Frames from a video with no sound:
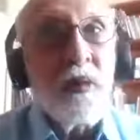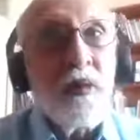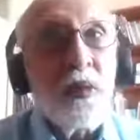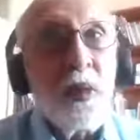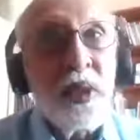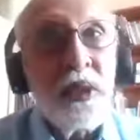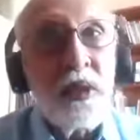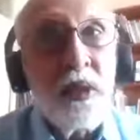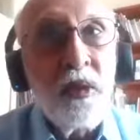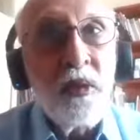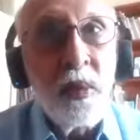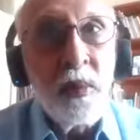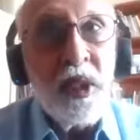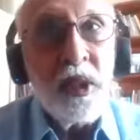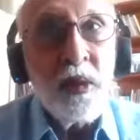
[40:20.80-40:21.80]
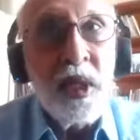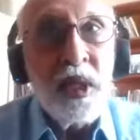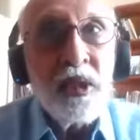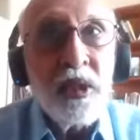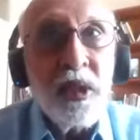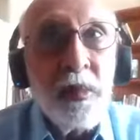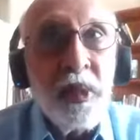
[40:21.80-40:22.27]
question for me to
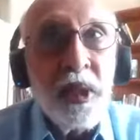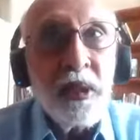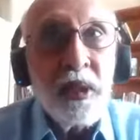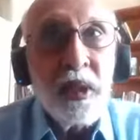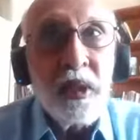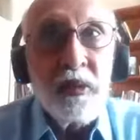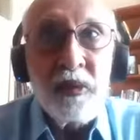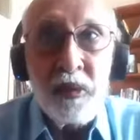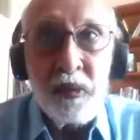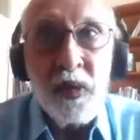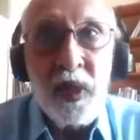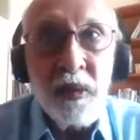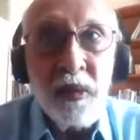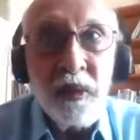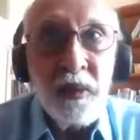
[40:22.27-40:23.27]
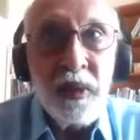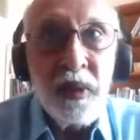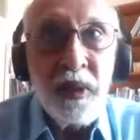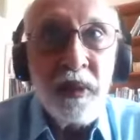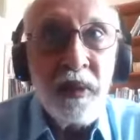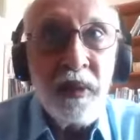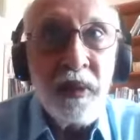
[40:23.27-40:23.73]
answer, but as
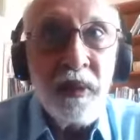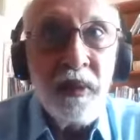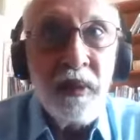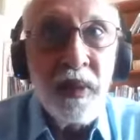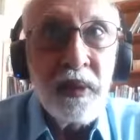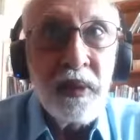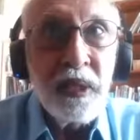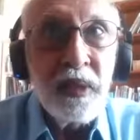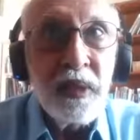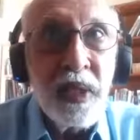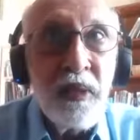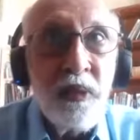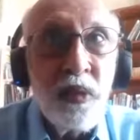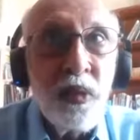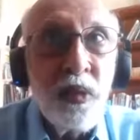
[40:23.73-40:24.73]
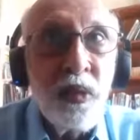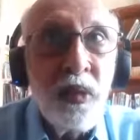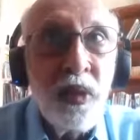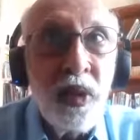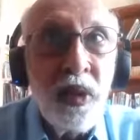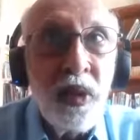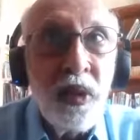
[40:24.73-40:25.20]
I said,
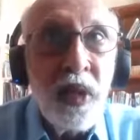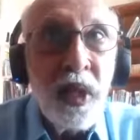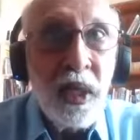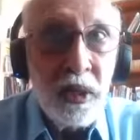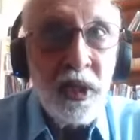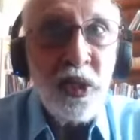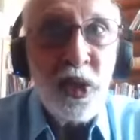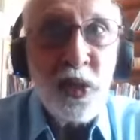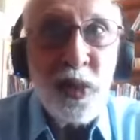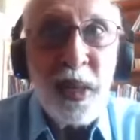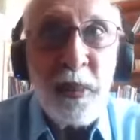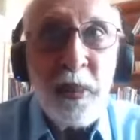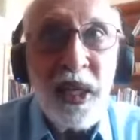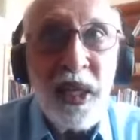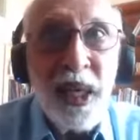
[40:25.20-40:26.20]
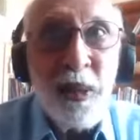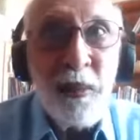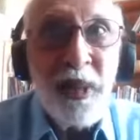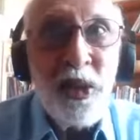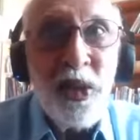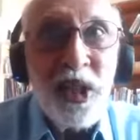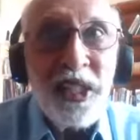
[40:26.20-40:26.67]
and this is where again my
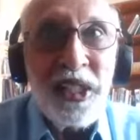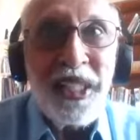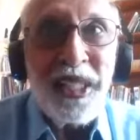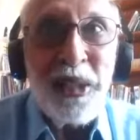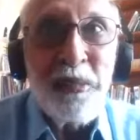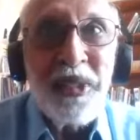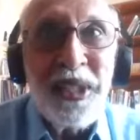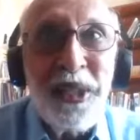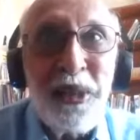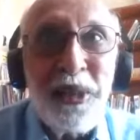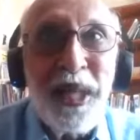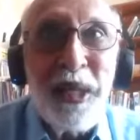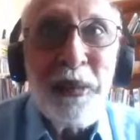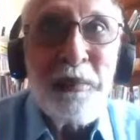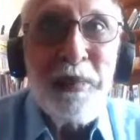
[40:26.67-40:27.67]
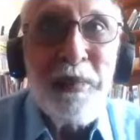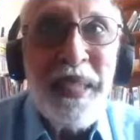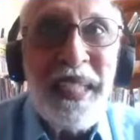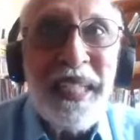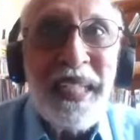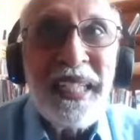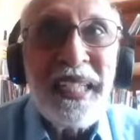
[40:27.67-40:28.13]
daughter comes in to help me
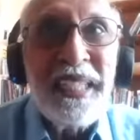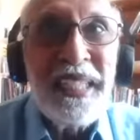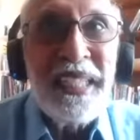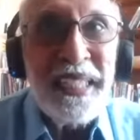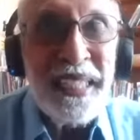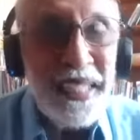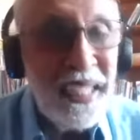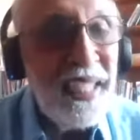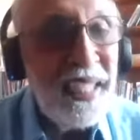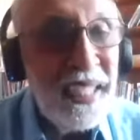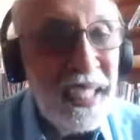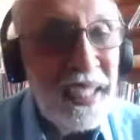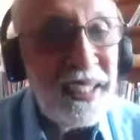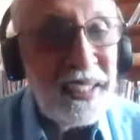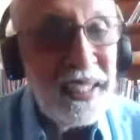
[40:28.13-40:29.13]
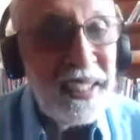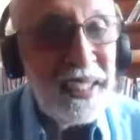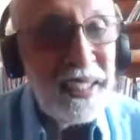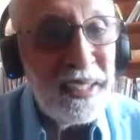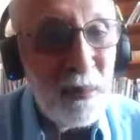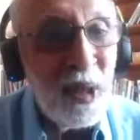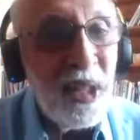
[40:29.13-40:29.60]
here. She does
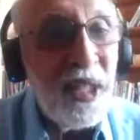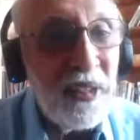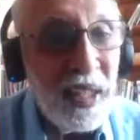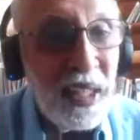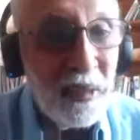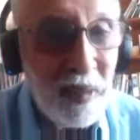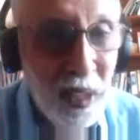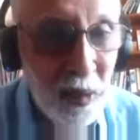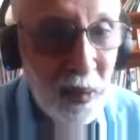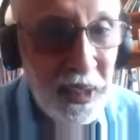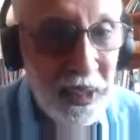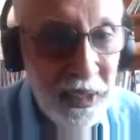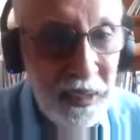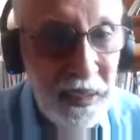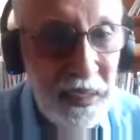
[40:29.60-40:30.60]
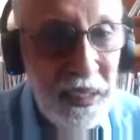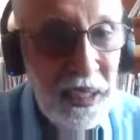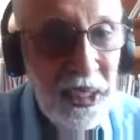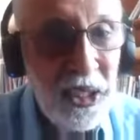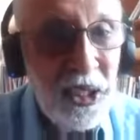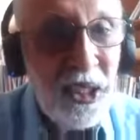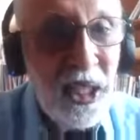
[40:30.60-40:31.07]
monitoring and evaluation,
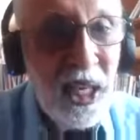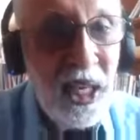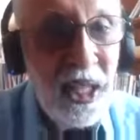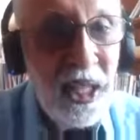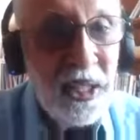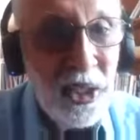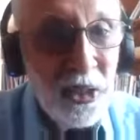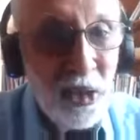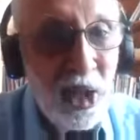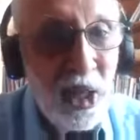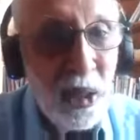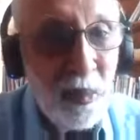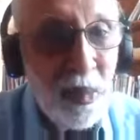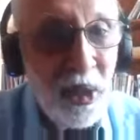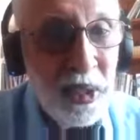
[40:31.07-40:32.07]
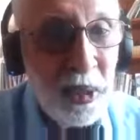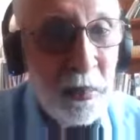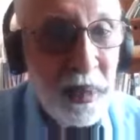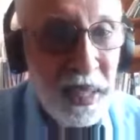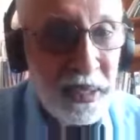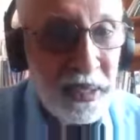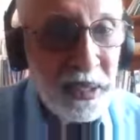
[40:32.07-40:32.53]
and it is all about
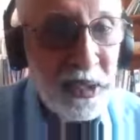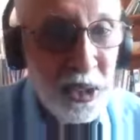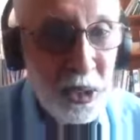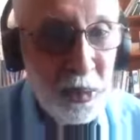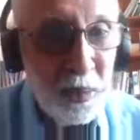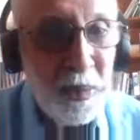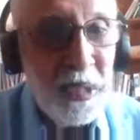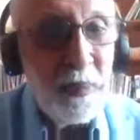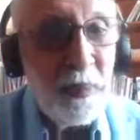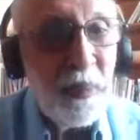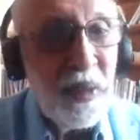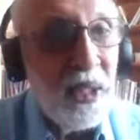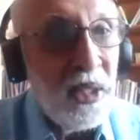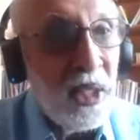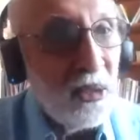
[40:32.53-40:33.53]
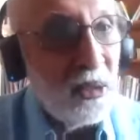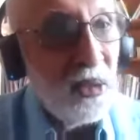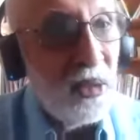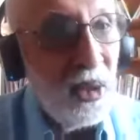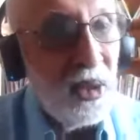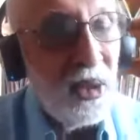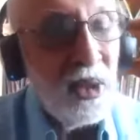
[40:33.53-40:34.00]
impact assessment. And as you
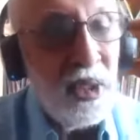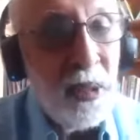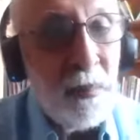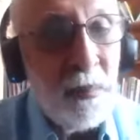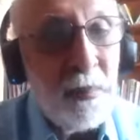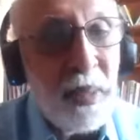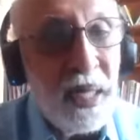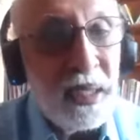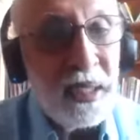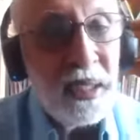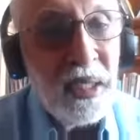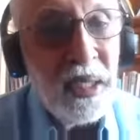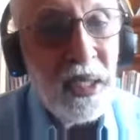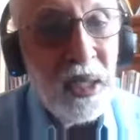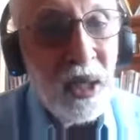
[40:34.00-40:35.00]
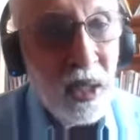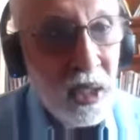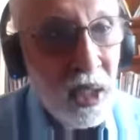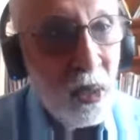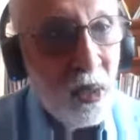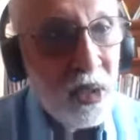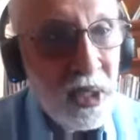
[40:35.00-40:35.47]
know, impact or
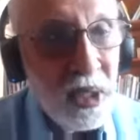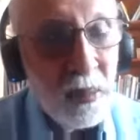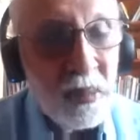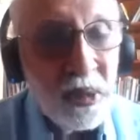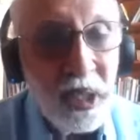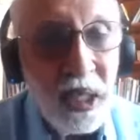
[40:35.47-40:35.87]
outcomes